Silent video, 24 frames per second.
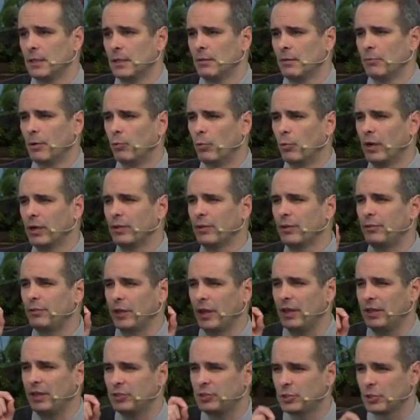But one of the
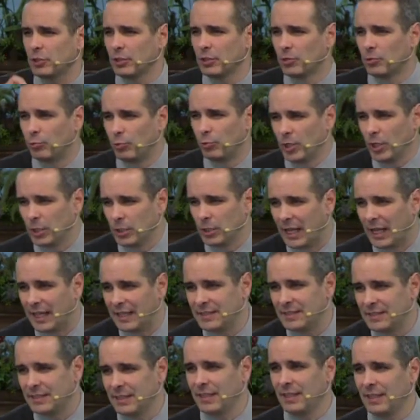things you're going to
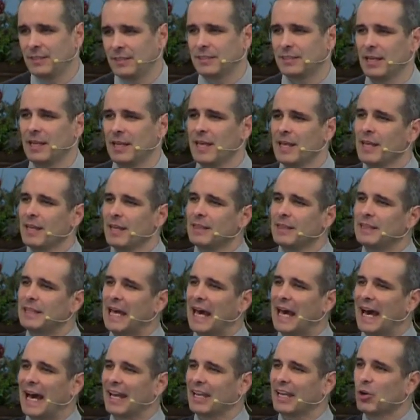realize is
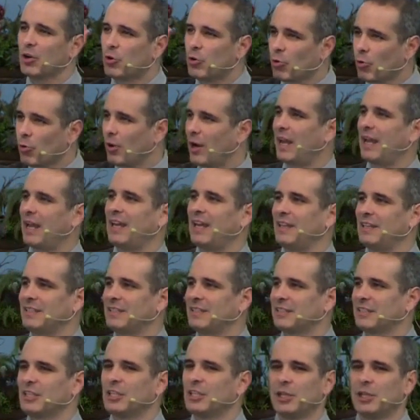that
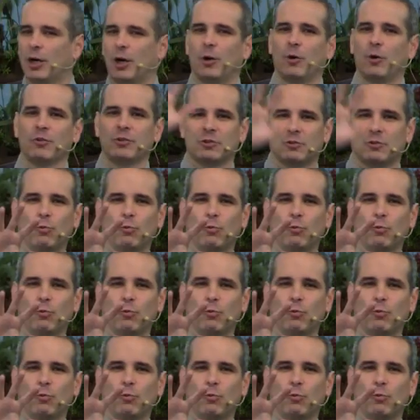grace goes